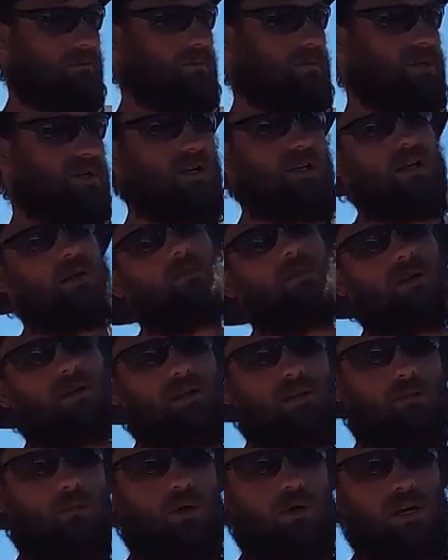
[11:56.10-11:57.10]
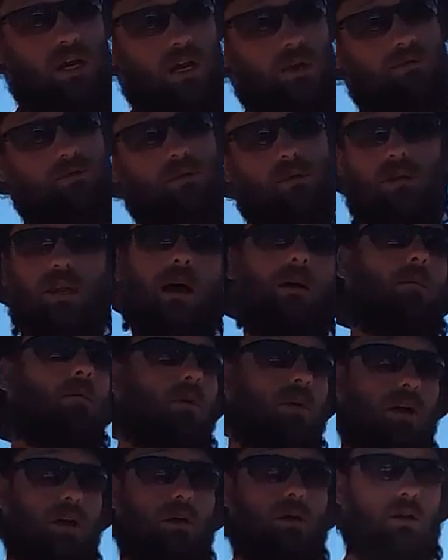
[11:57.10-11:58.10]
so you need to be a little more careful. A lot
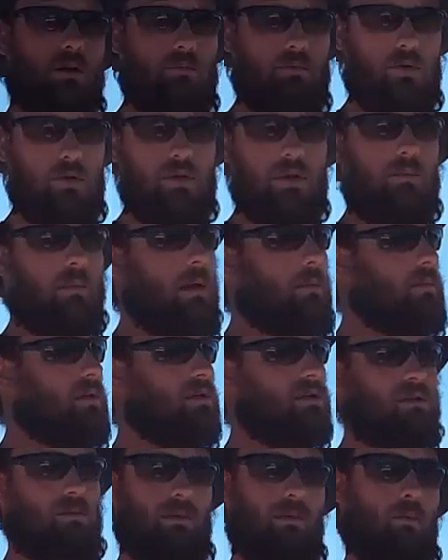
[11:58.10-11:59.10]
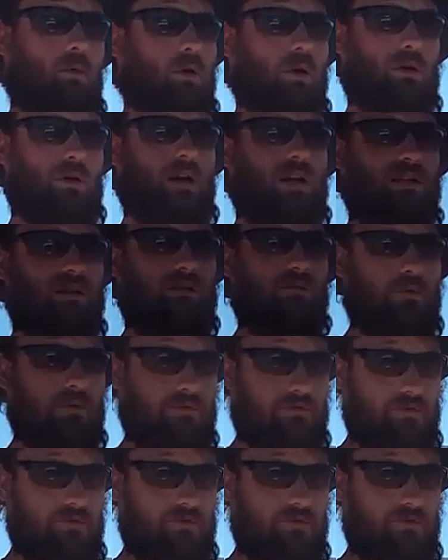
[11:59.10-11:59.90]
more irritable. They might be a little bit more aggressive with